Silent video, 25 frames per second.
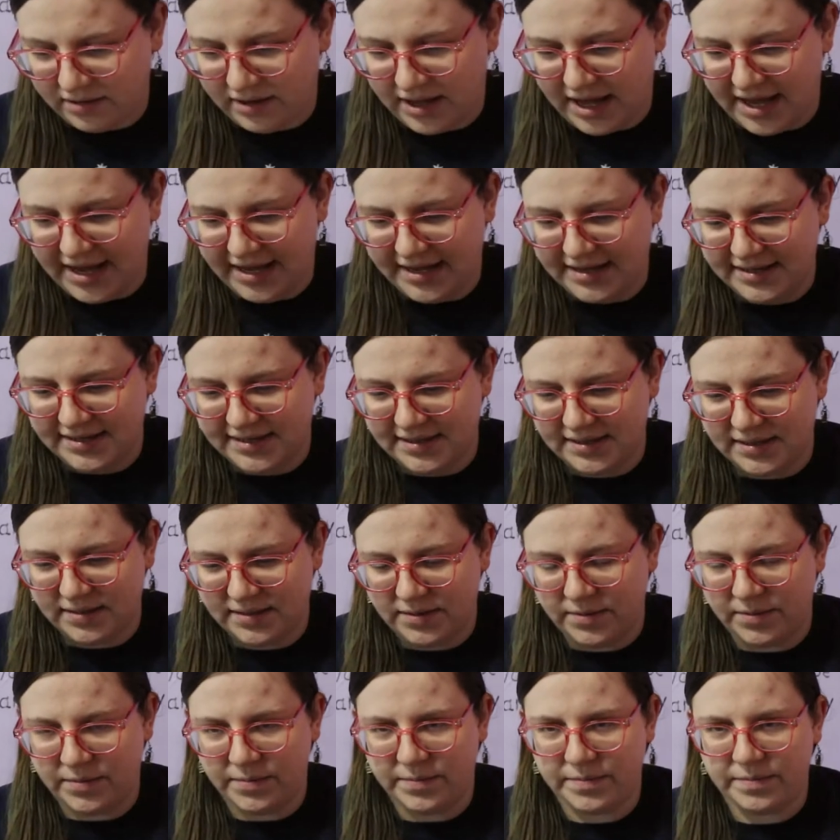liked
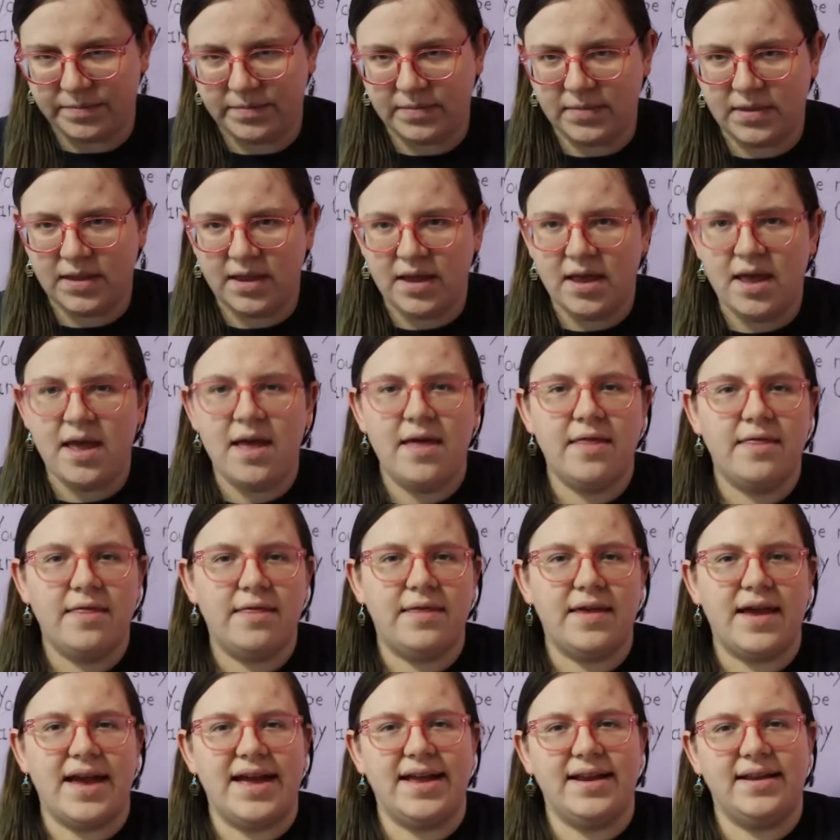
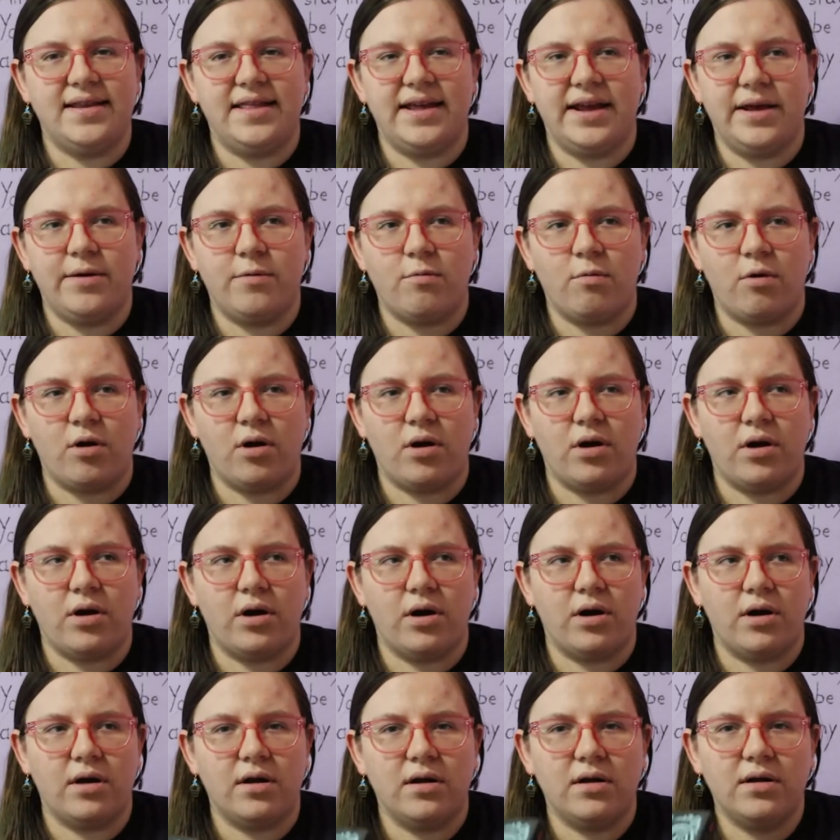that they
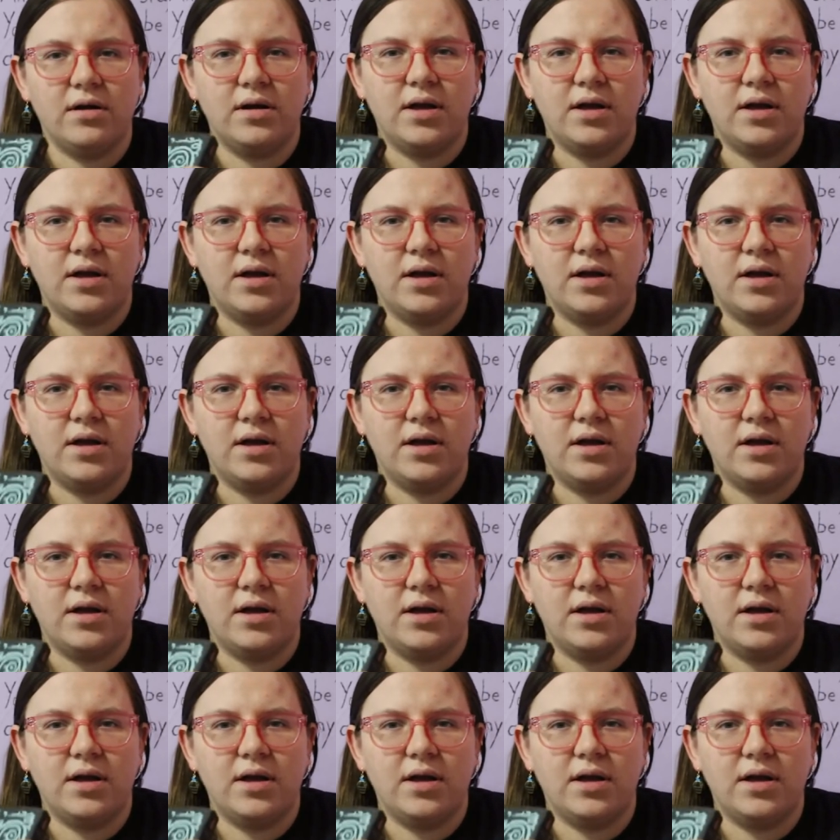were